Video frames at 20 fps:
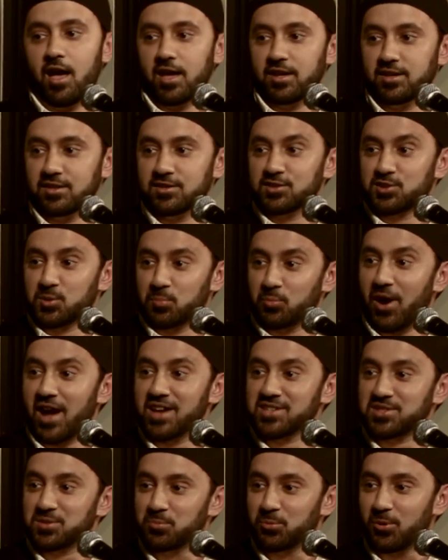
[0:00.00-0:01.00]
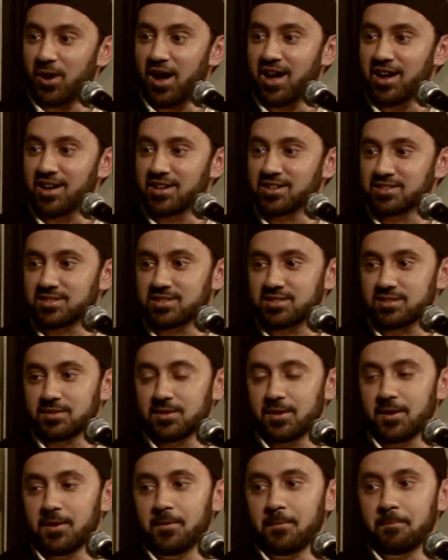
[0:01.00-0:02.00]
And surprise, surprise,
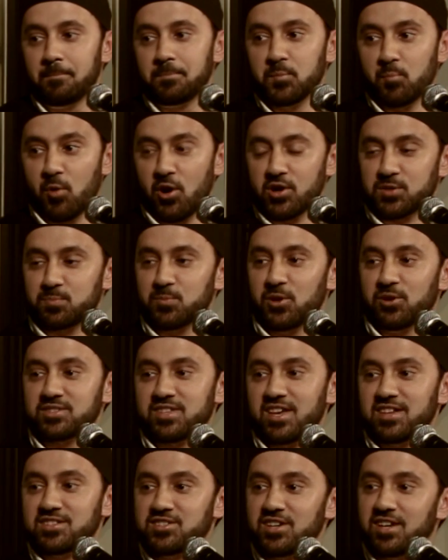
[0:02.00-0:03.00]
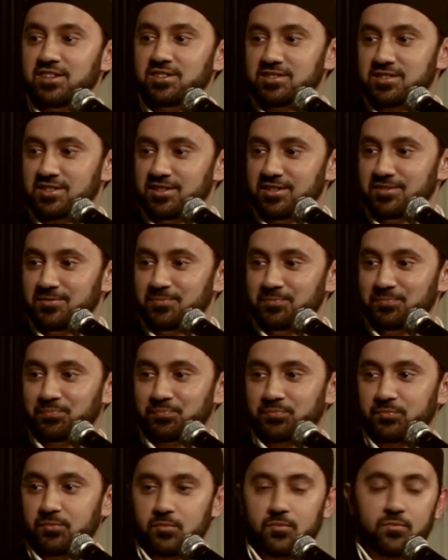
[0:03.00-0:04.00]
marshmallows had gelatin,
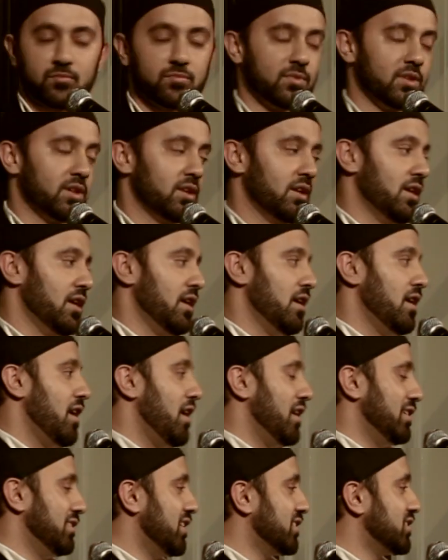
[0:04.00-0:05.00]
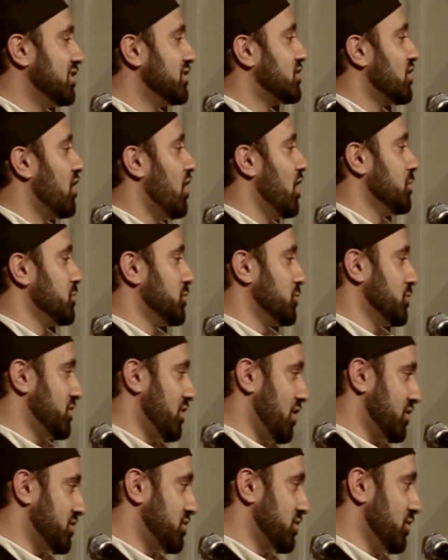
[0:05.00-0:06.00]
and Lucky Charms was
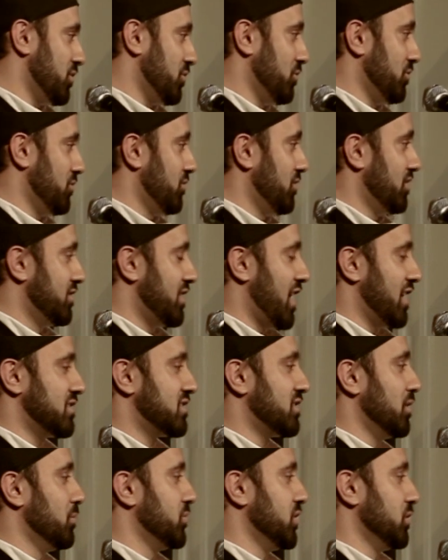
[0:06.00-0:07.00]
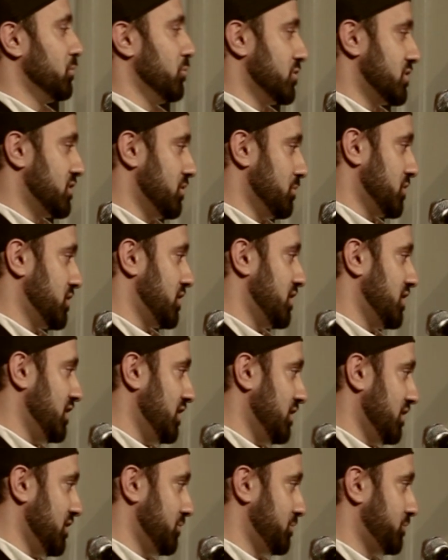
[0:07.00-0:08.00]
also not something Muslims could
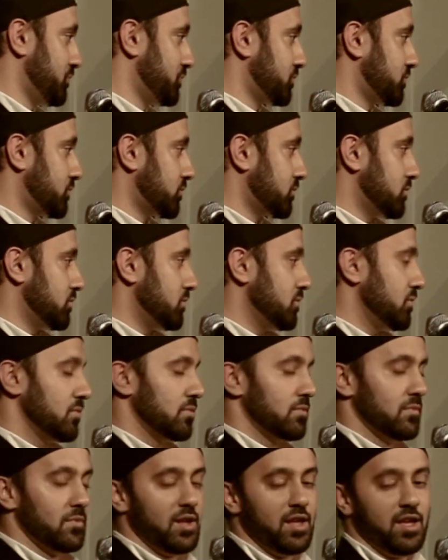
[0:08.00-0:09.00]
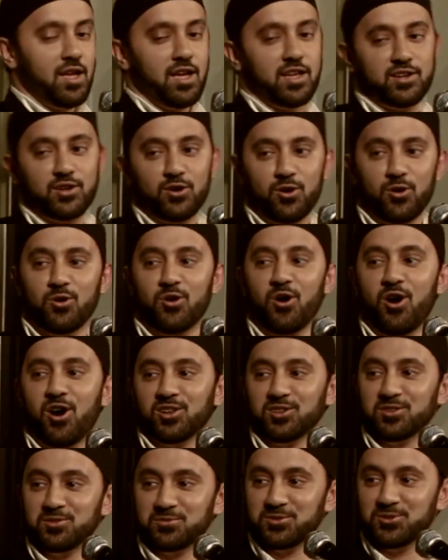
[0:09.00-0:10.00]
eat. And I know
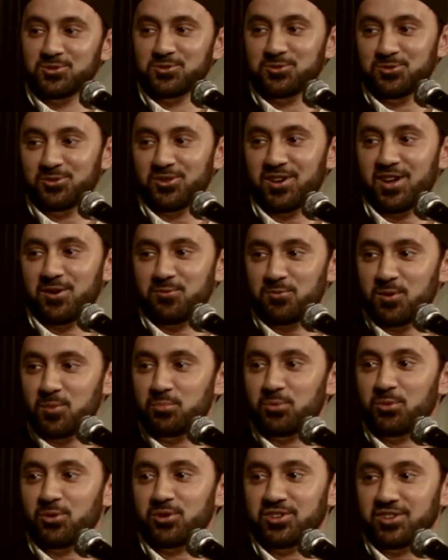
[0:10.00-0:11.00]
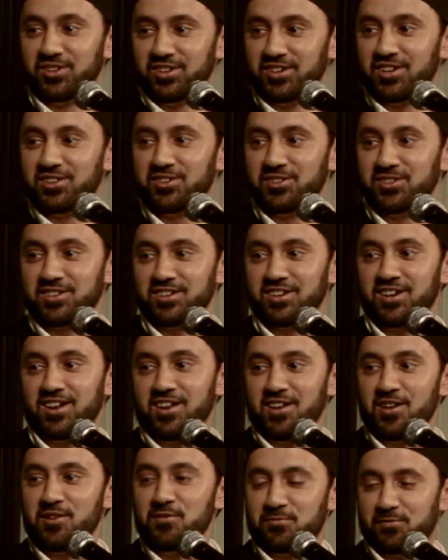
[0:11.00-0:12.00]
all of you, at one point or another,
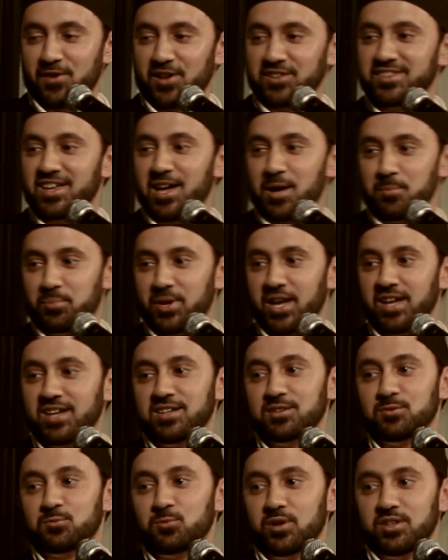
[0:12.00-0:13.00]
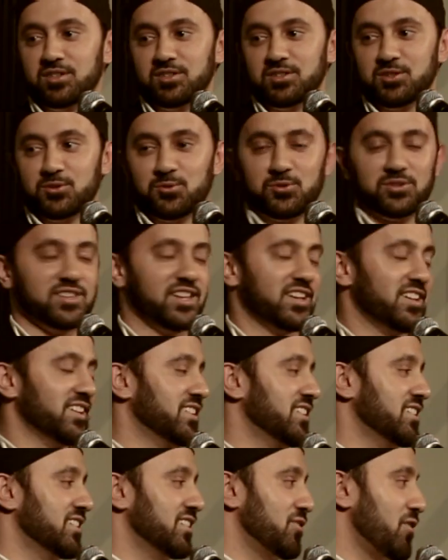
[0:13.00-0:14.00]
felt that pain when you were like,
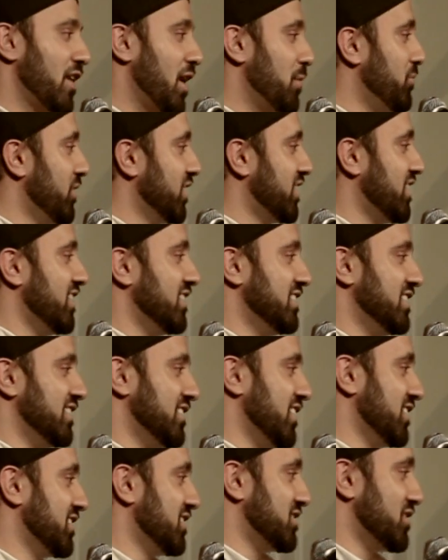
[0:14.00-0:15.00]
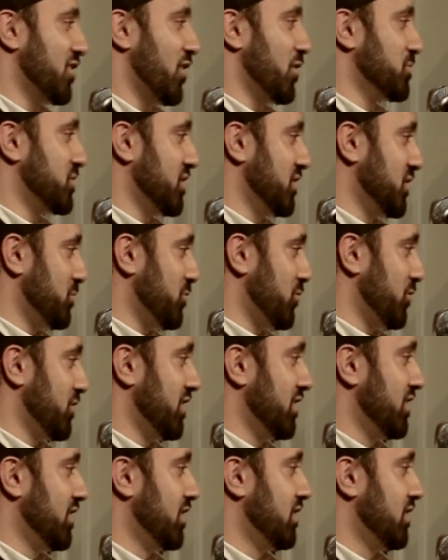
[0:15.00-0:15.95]
crap, I can't eat Lucky Charms anymore.